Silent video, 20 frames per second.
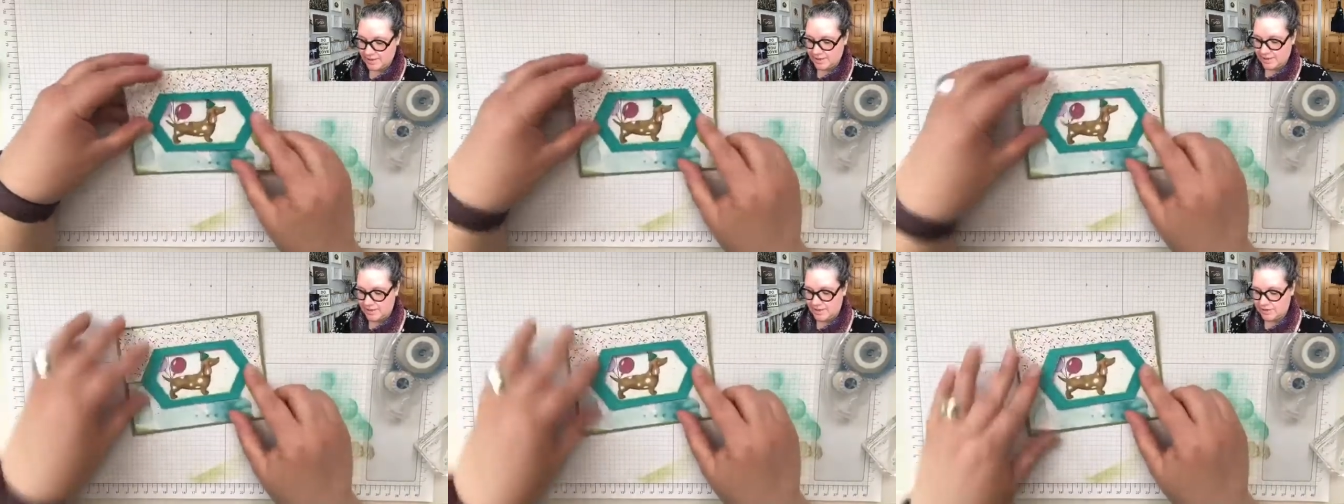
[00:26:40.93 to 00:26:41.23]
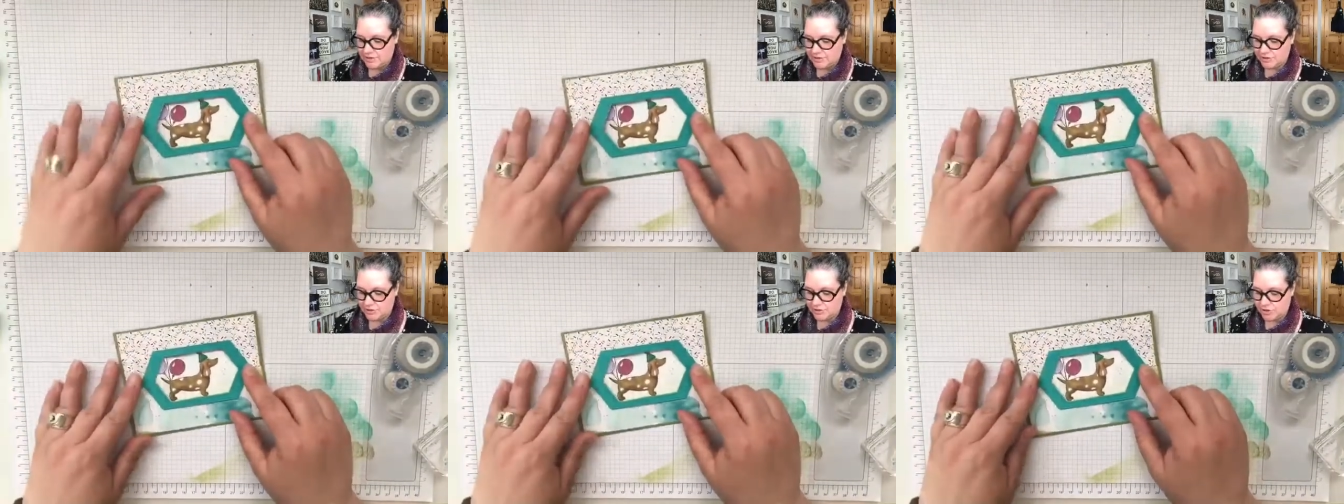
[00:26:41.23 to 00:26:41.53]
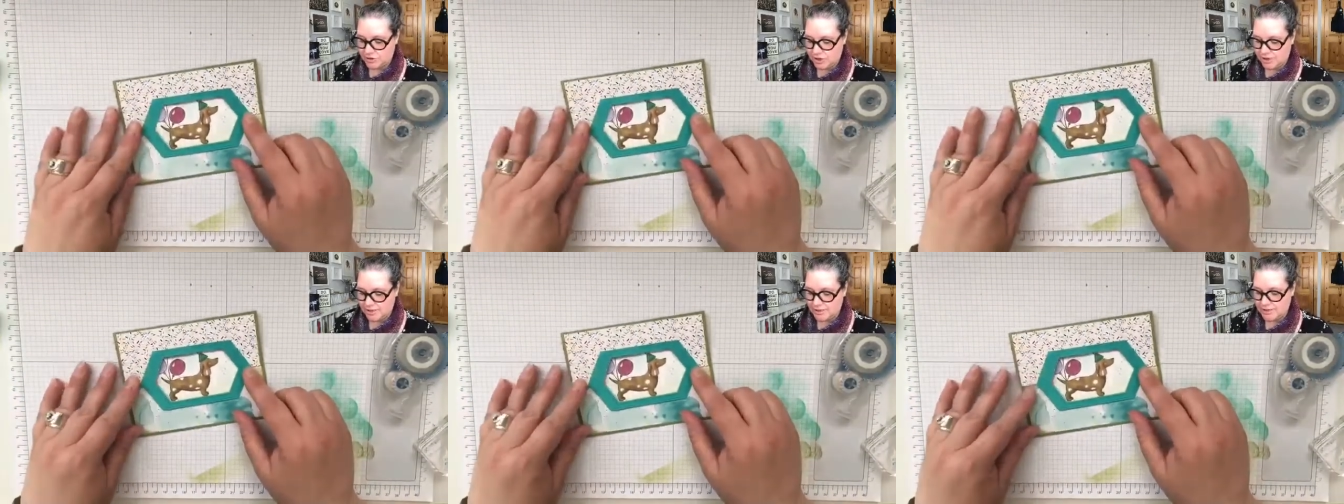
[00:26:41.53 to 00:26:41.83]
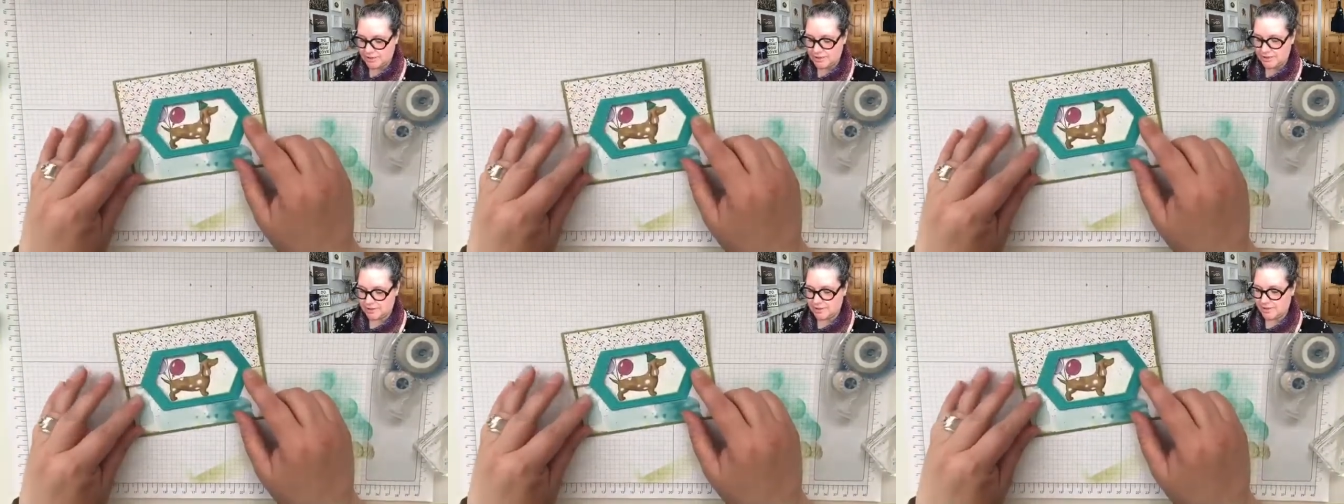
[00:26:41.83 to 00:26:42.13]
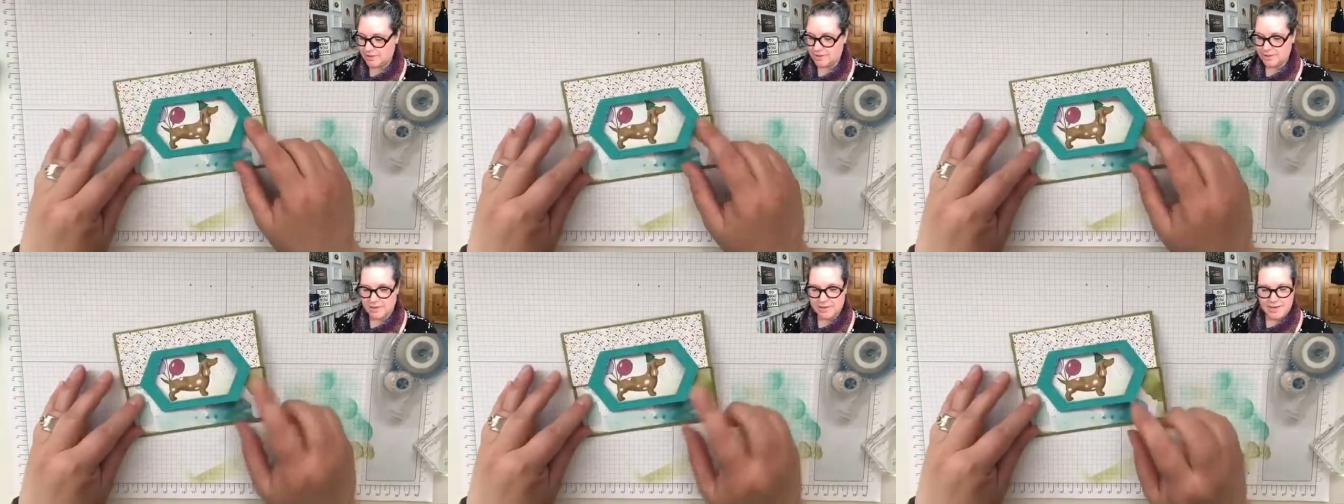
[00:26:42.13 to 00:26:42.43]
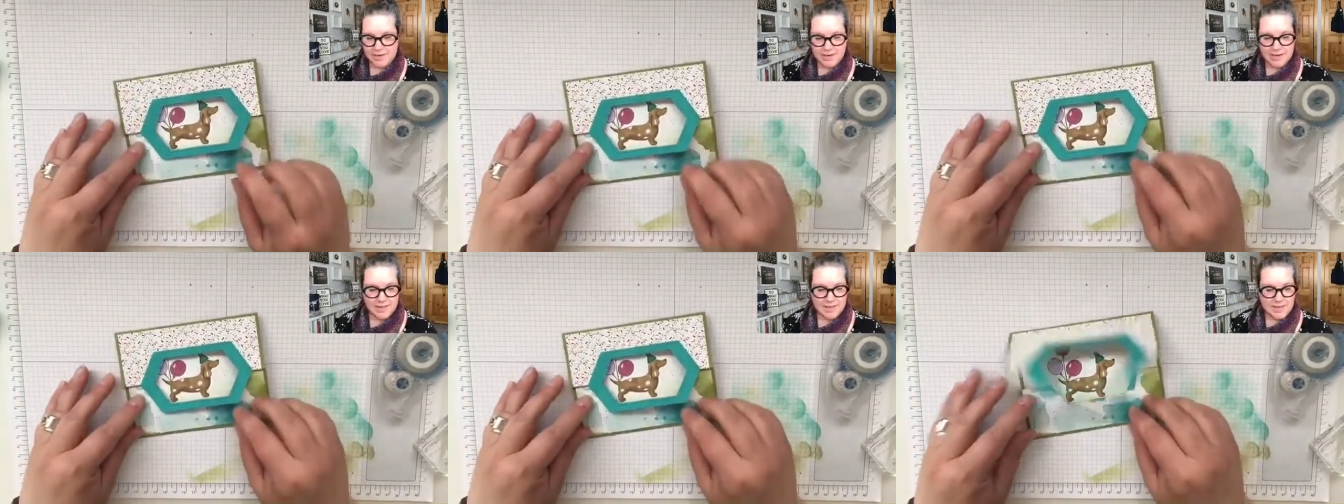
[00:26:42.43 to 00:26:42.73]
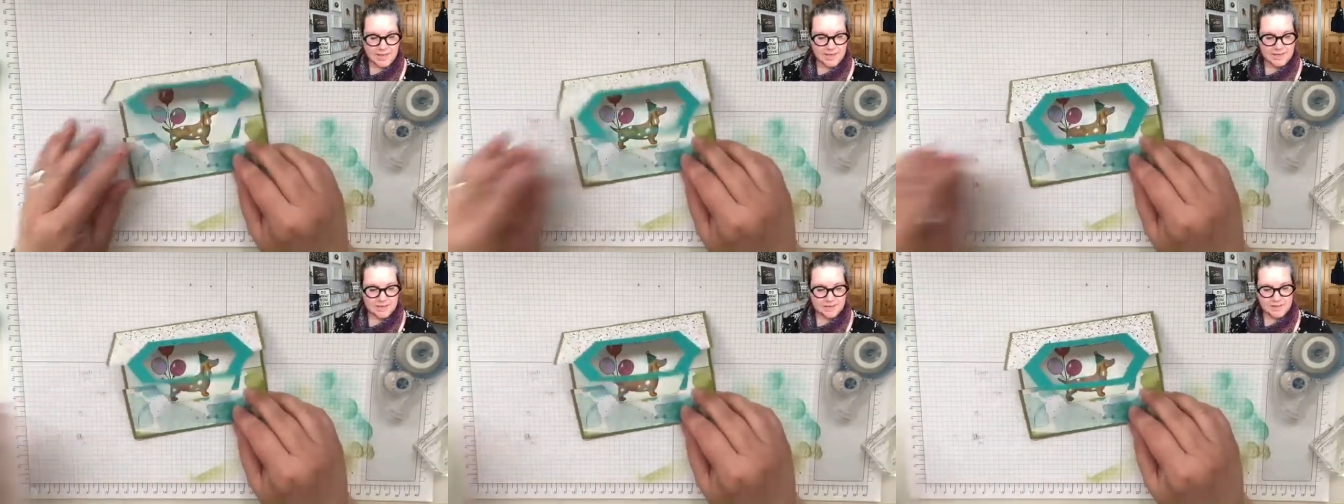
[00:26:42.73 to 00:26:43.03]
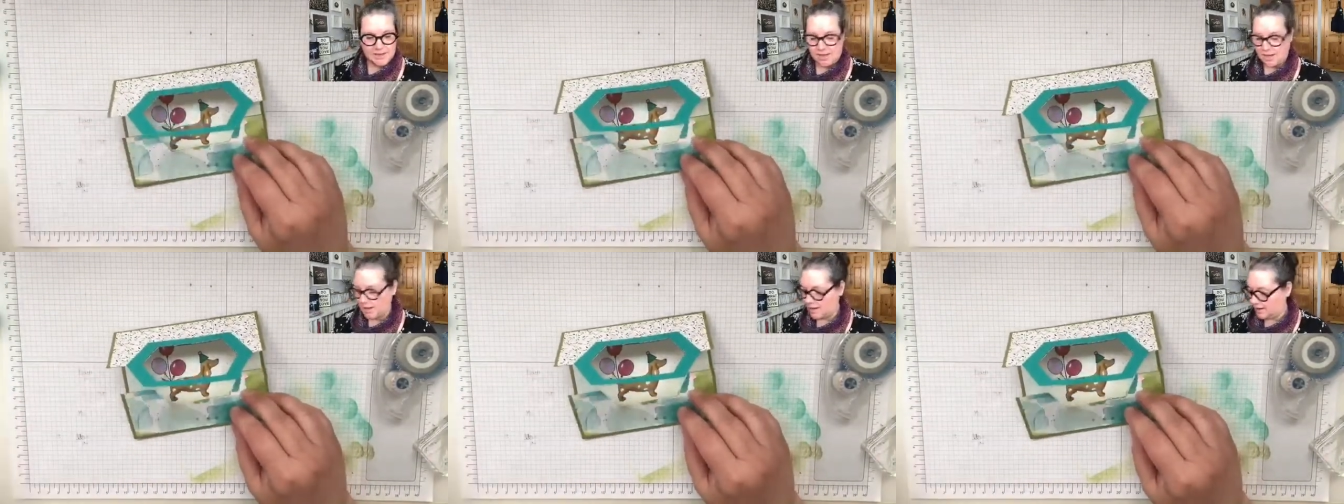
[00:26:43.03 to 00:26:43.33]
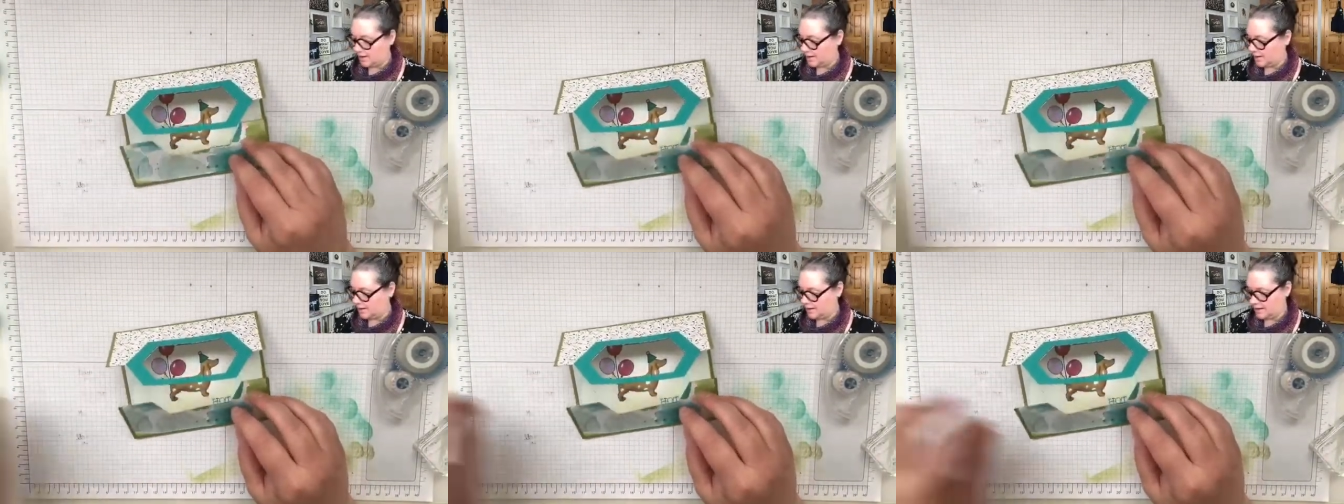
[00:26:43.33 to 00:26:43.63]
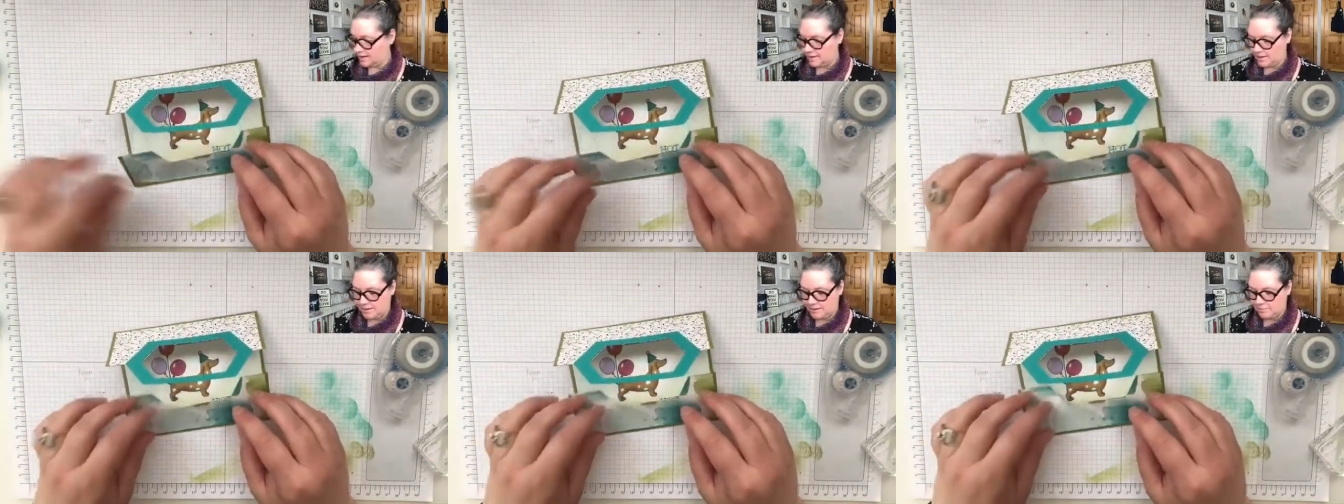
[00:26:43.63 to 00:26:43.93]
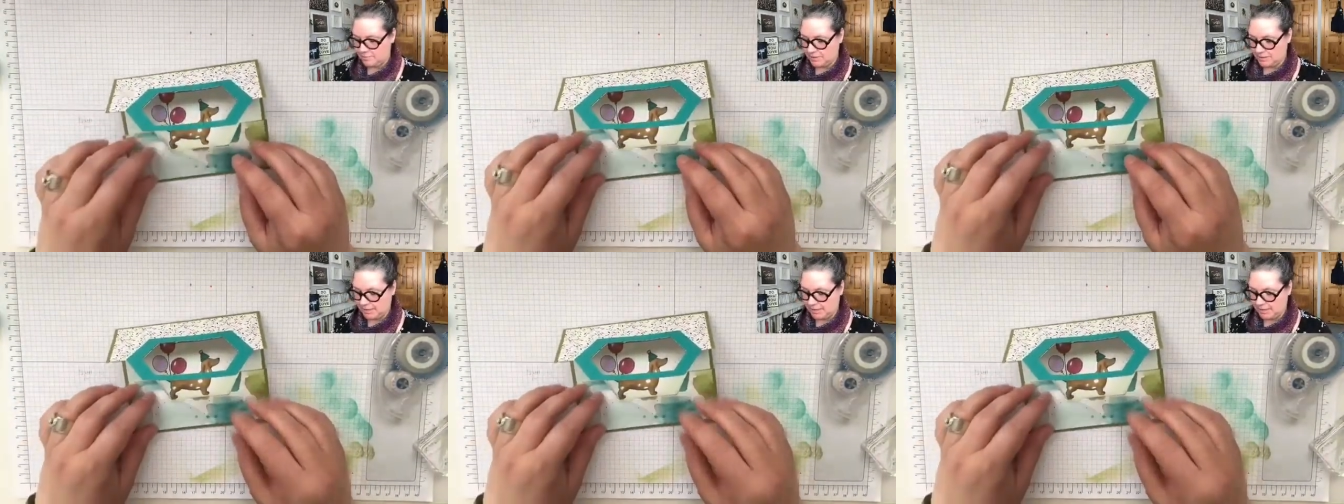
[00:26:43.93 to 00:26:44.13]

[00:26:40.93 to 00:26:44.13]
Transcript: is just getting that die in